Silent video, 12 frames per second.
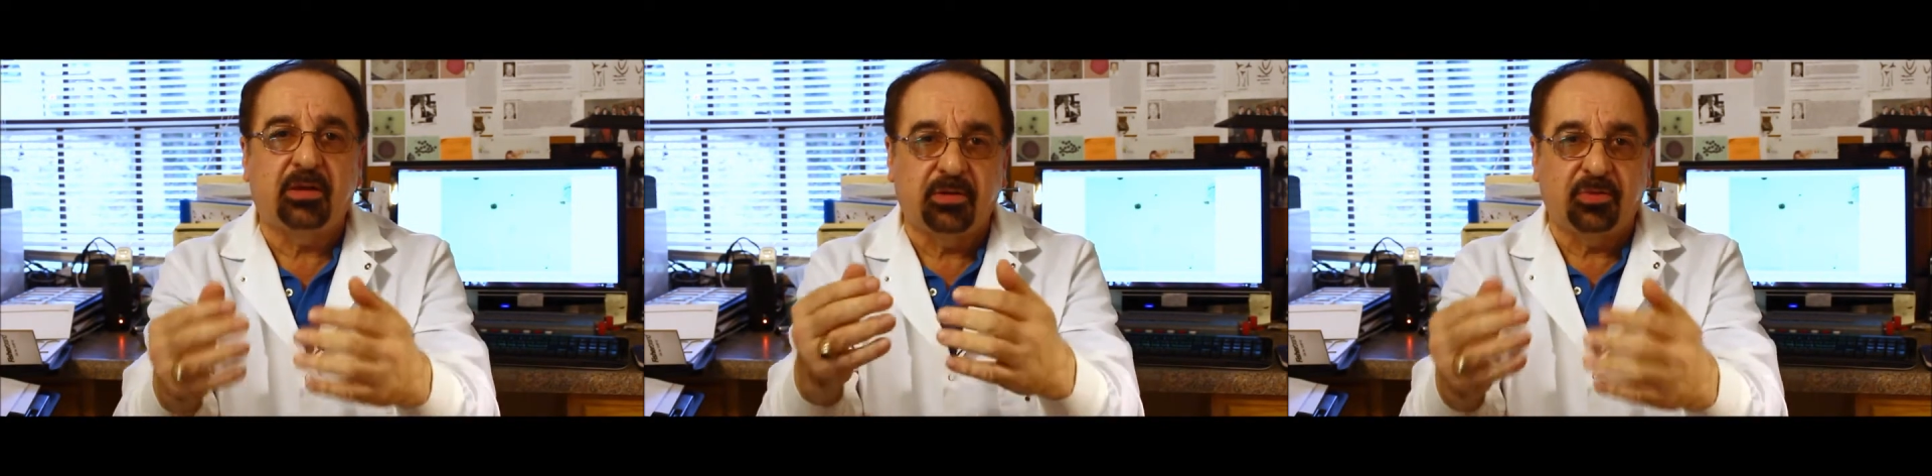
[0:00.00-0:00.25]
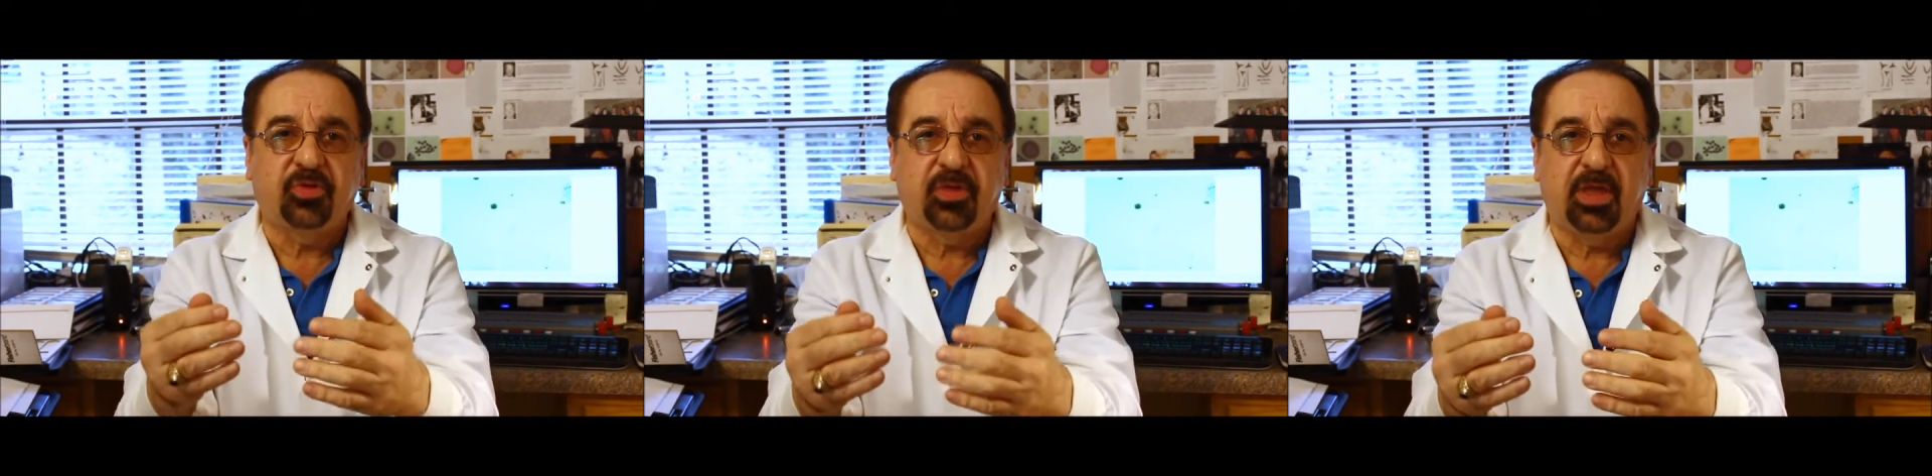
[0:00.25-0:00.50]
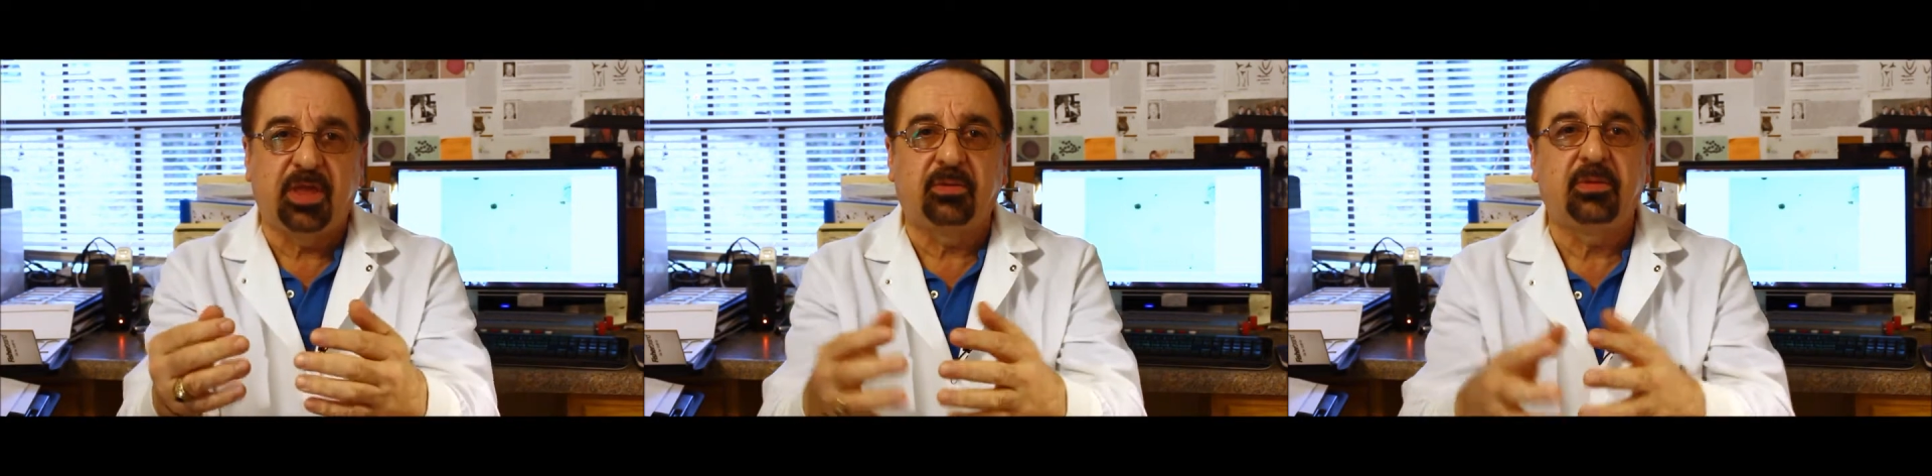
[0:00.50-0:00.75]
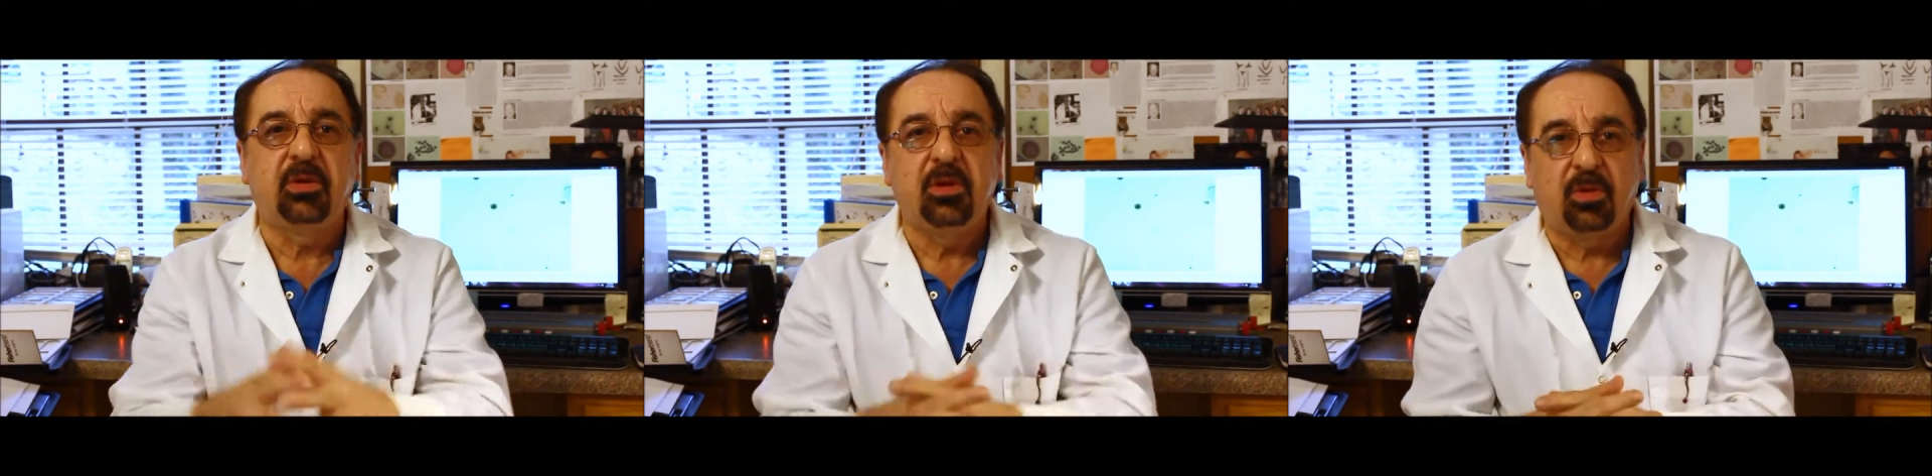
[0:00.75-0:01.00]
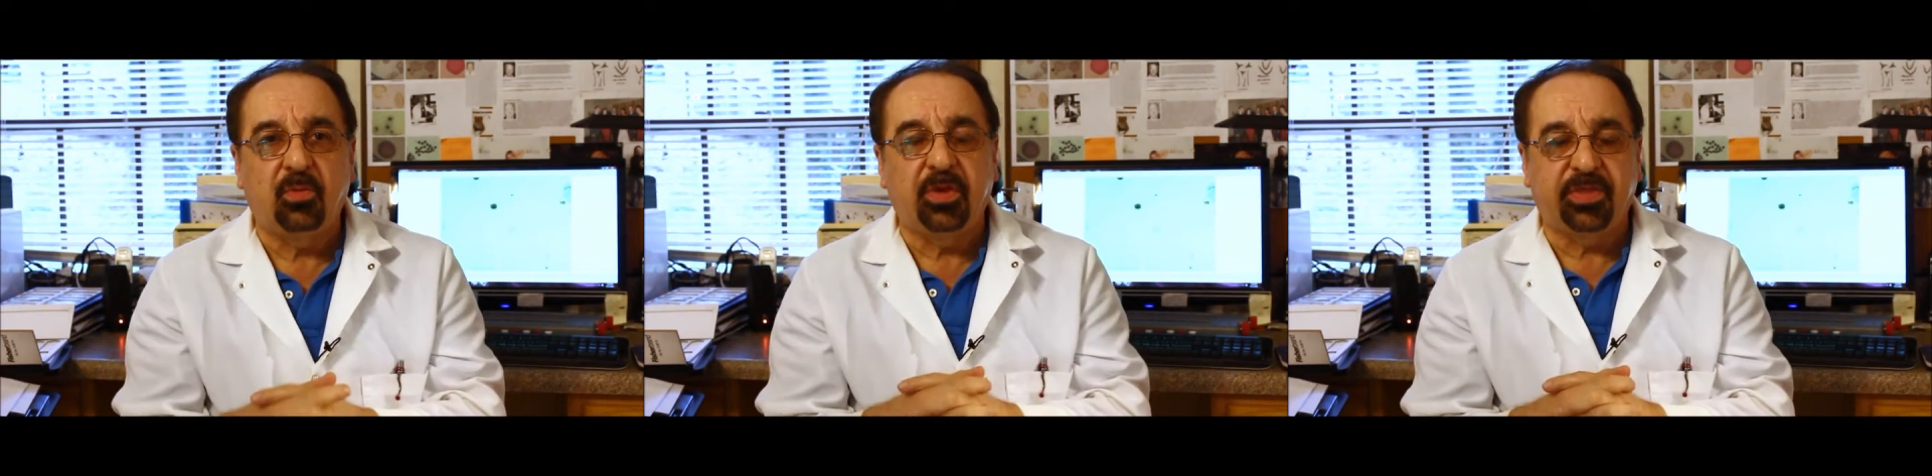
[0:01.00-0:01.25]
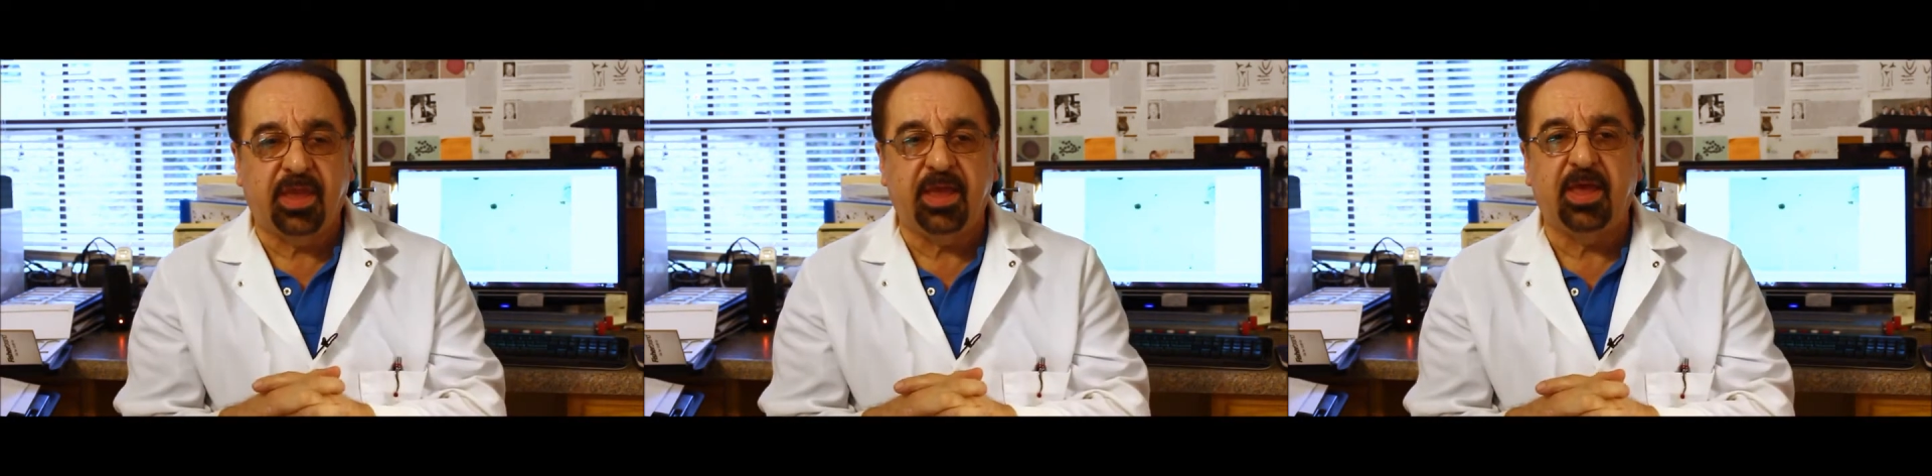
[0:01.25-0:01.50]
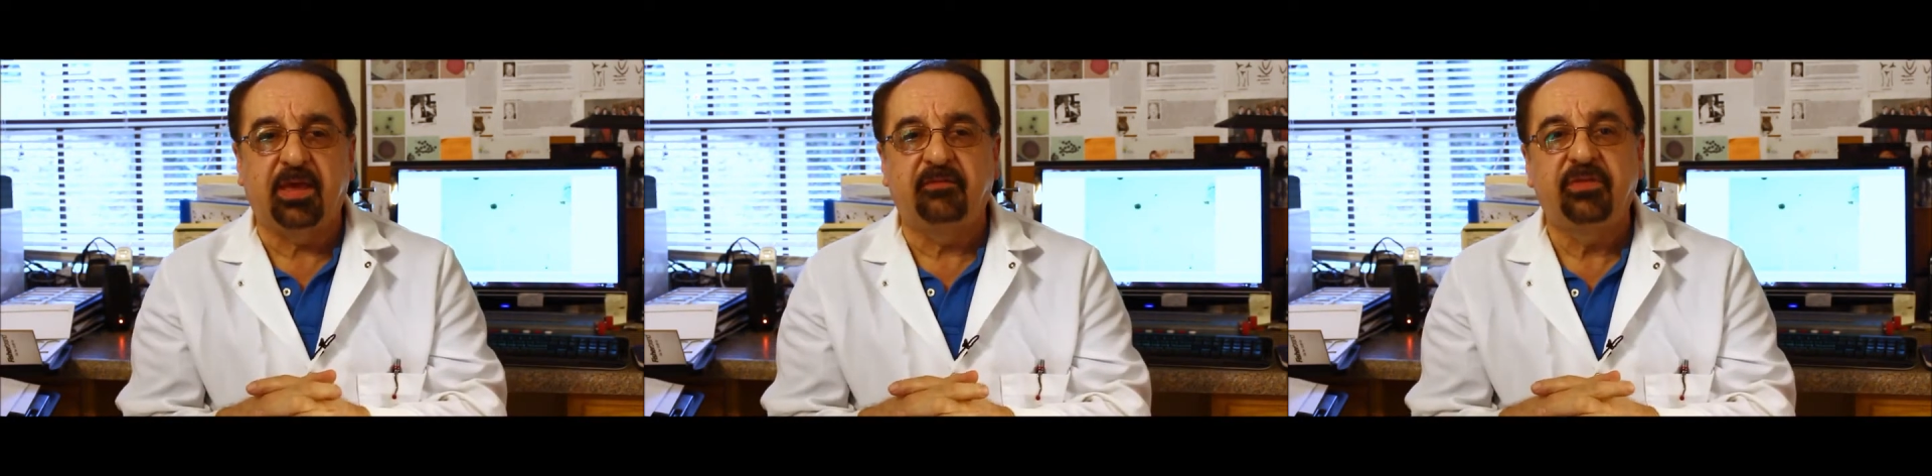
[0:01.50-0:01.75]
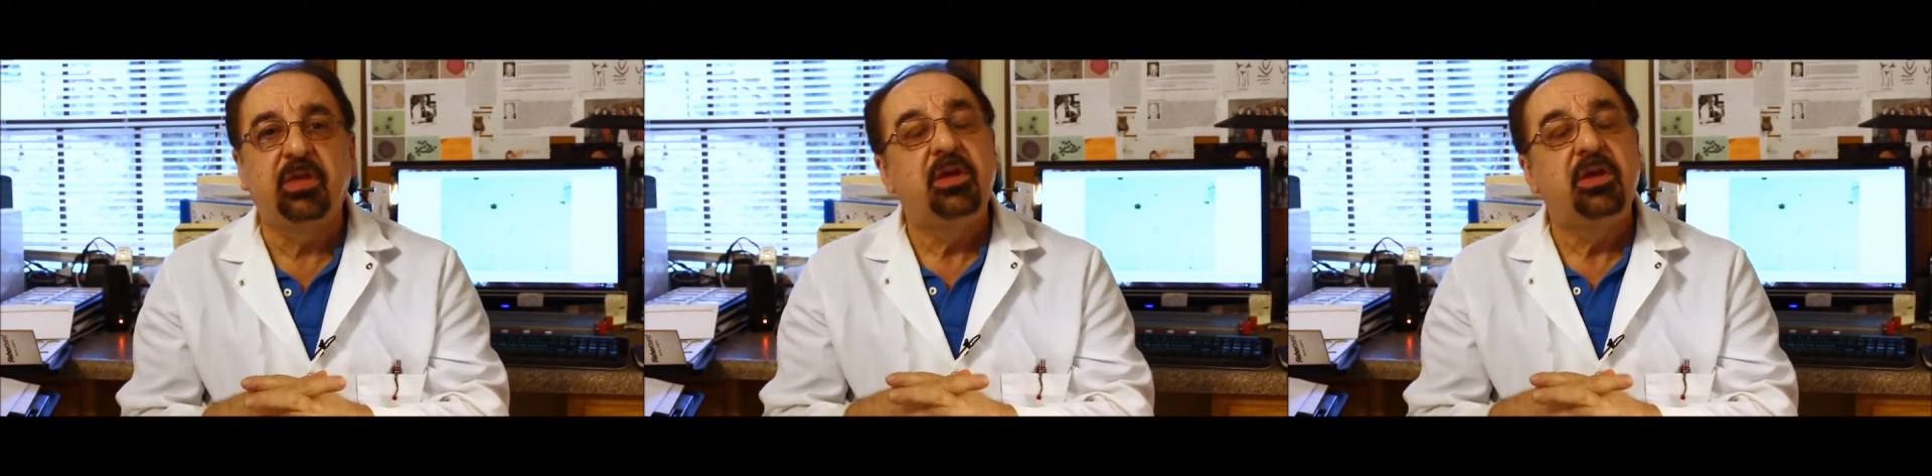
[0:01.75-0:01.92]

understand what they have.